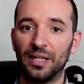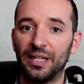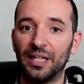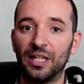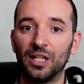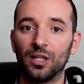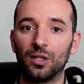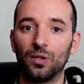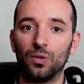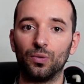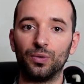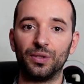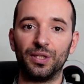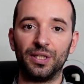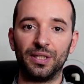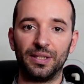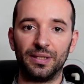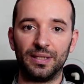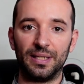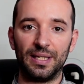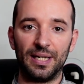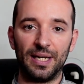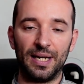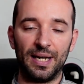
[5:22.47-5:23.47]
including
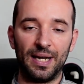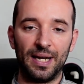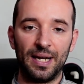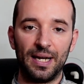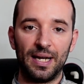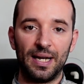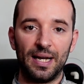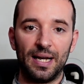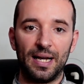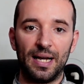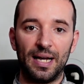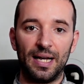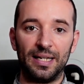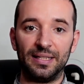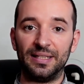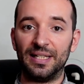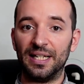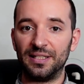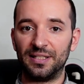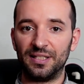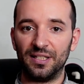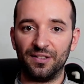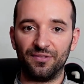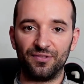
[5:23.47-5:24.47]
the
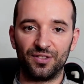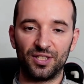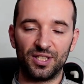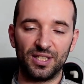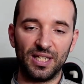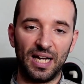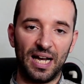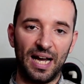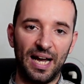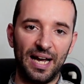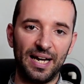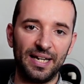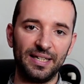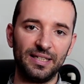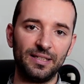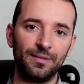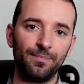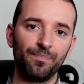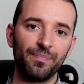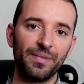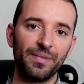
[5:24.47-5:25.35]
adhesive side,